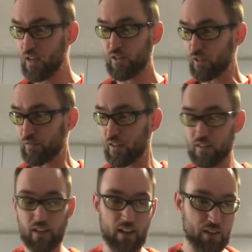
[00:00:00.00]
So first
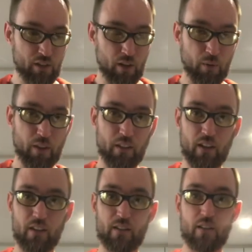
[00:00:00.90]
thing I start with
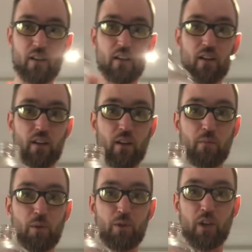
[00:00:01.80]
is
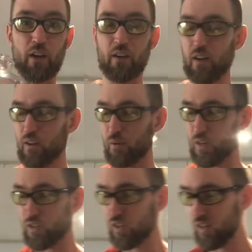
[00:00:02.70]
kombucha,
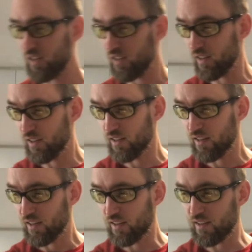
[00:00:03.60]
which
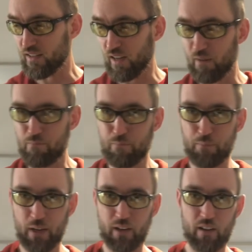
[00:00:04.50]
is a
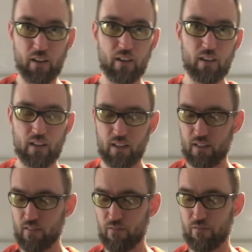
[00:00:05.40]
bitter
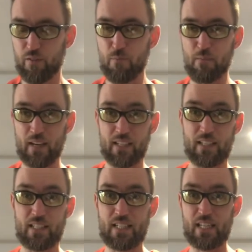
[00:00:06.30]

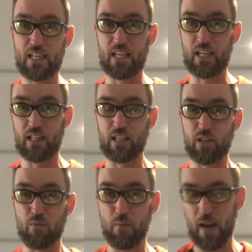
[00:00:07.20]
fermented tea that
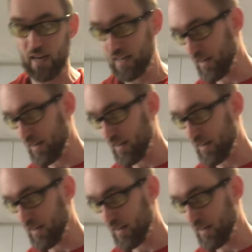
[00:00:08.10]
you make